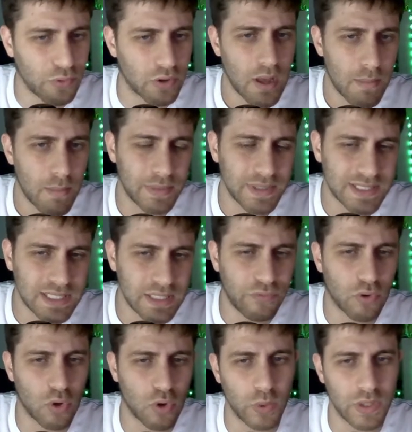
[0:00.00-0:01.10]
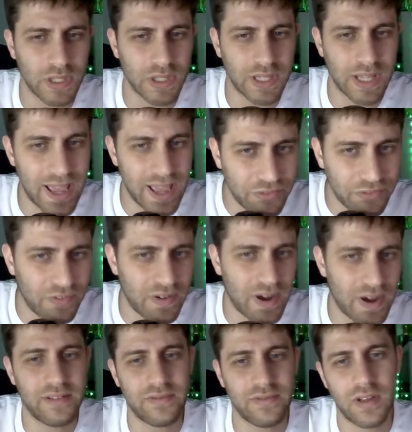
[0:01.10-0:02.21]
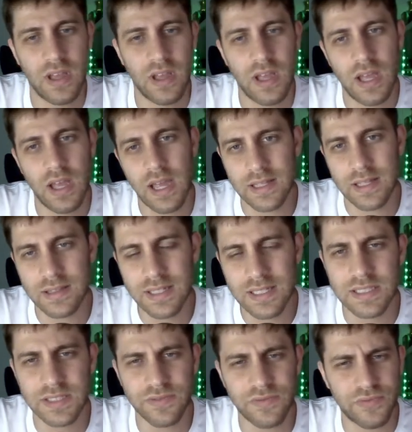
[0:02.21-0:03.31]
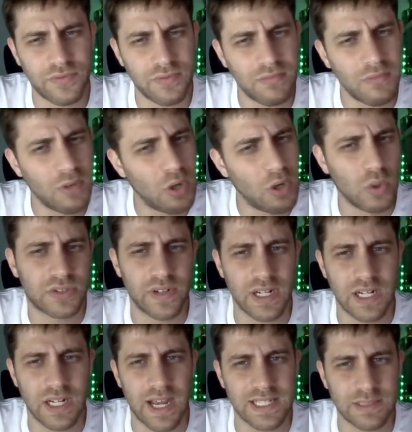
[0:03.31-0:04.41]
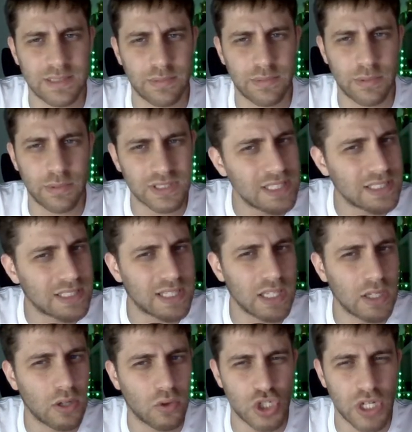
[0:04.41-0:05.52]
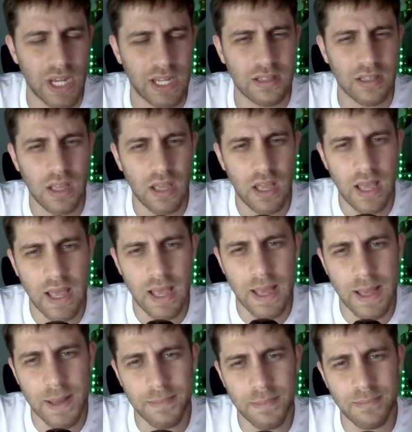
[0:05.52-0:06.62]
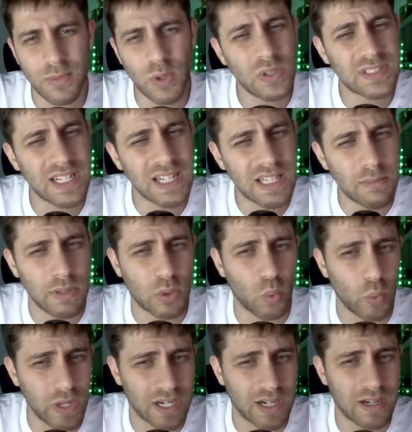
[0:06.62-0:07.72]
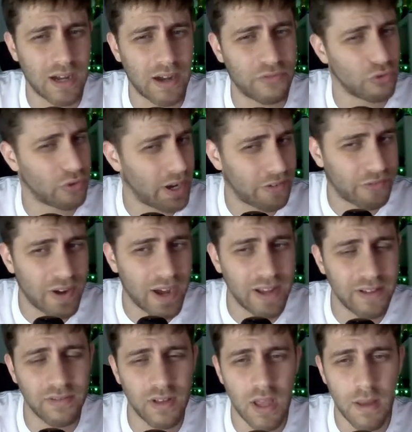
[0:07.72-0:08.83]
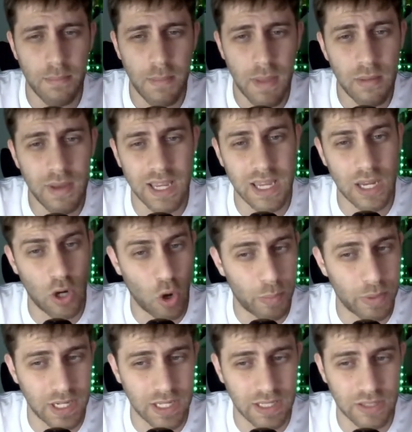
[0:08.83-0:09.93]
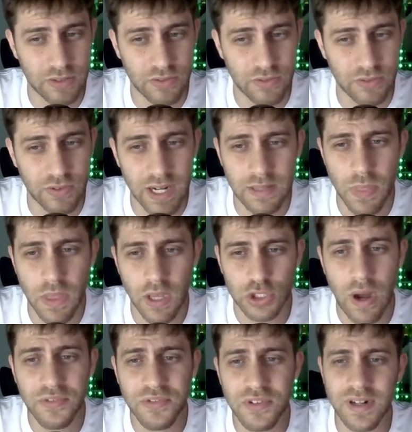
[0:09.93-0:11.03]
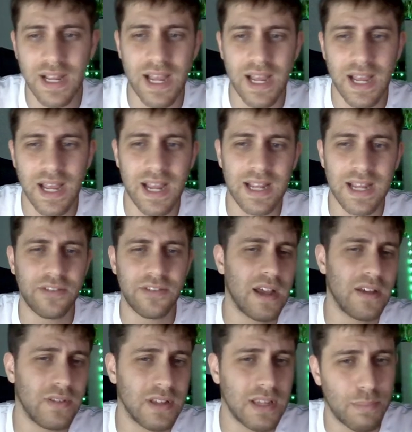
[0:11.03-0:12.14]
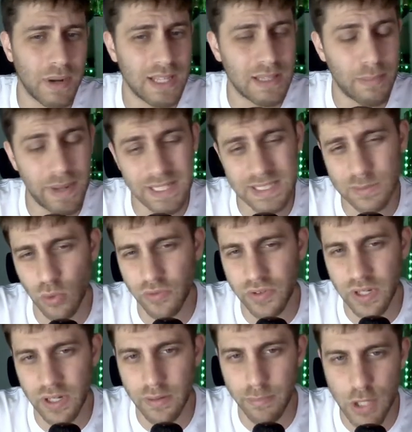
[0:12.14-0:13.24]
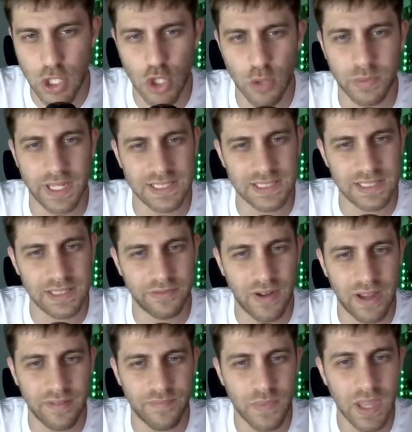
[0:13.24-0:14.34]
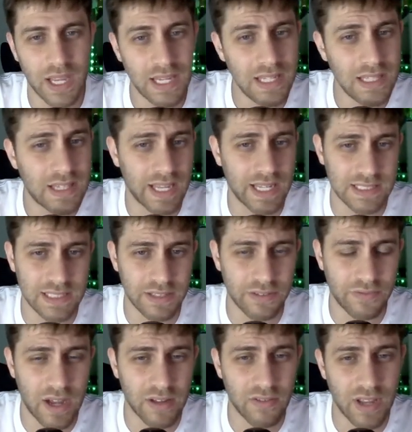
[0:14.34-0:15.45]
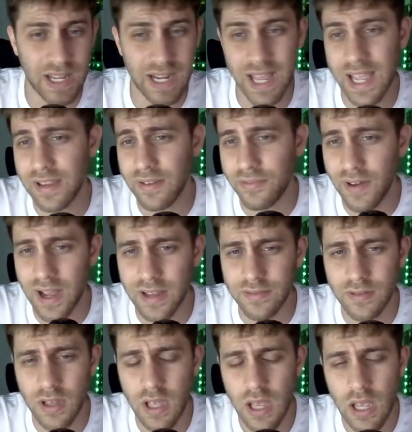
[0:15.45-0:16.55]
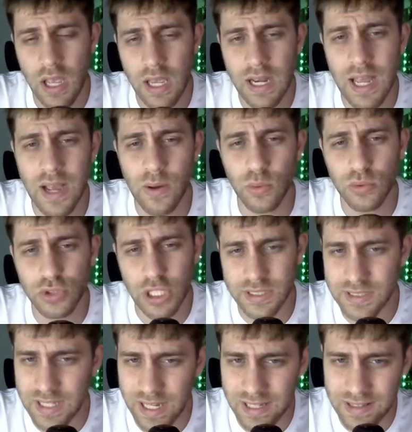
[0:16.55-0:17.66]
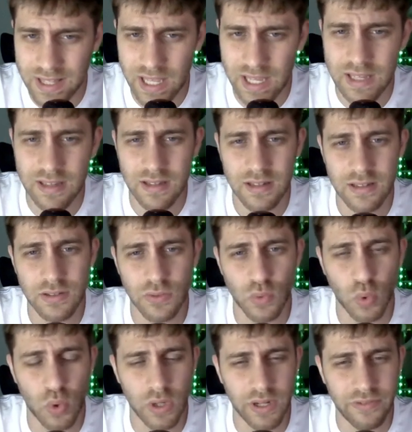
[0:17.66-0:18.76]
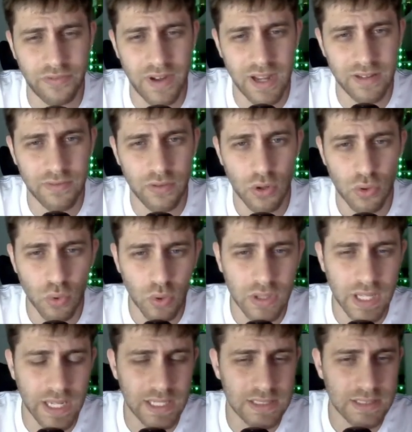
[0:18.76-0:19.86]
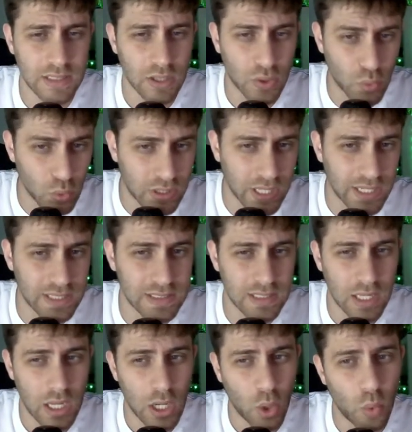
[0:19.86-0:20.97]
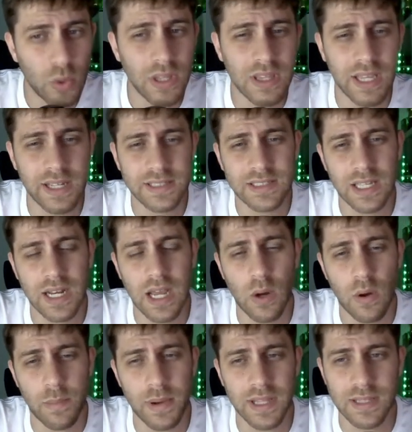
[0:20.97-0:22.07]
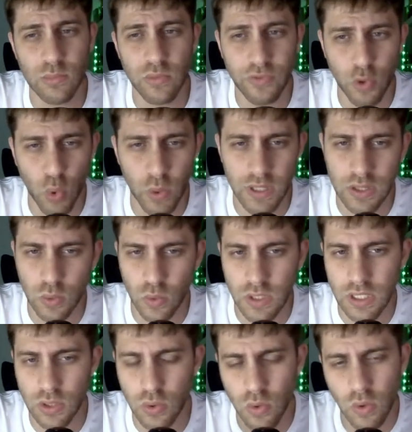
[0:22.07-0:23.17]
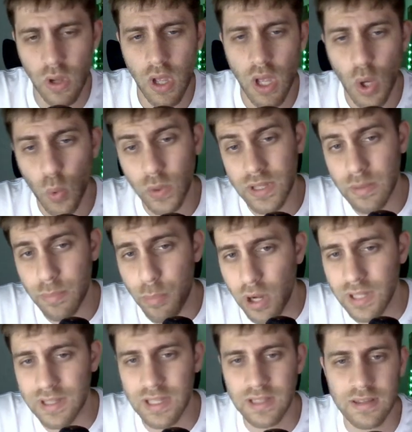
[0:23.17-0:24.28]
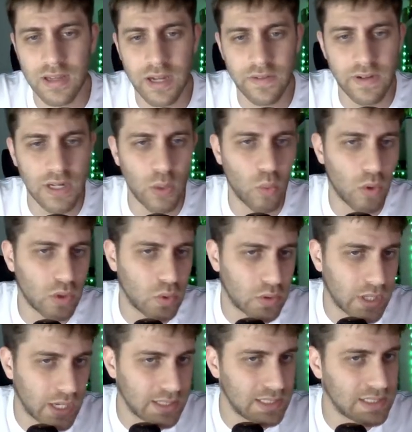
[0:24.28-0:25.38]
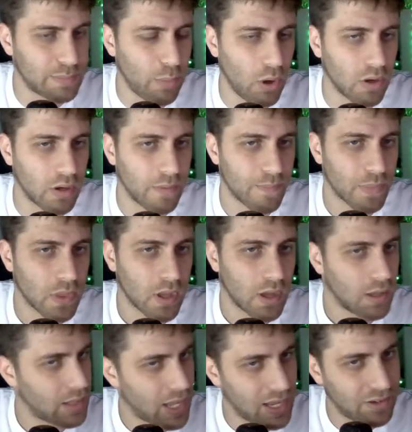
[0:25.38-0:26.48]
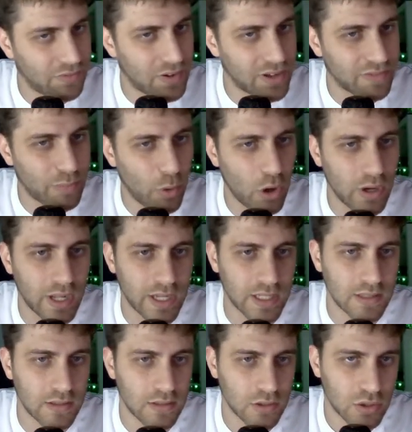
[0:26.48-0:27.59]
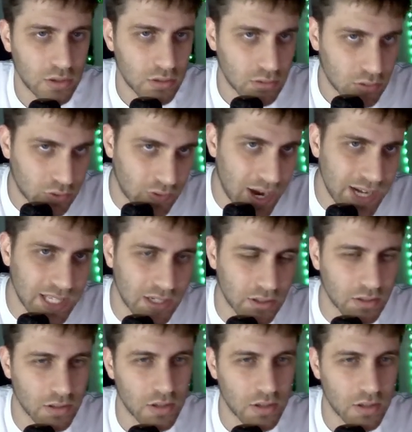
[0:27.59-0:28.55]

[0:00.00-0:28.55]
maybe c4 with f5, and this looks really nice because this king on g8 looks a little bit weak after f5. Maybe I can open it, right? So after knight d5, he played the best move here, bishop takes d5, e takes d5, and a5, and now just I take the rook on e5, rook takes, queen takes, and now I play the move queen to d2 with the point that I really want to take this pawn, the a5 pawn, and run,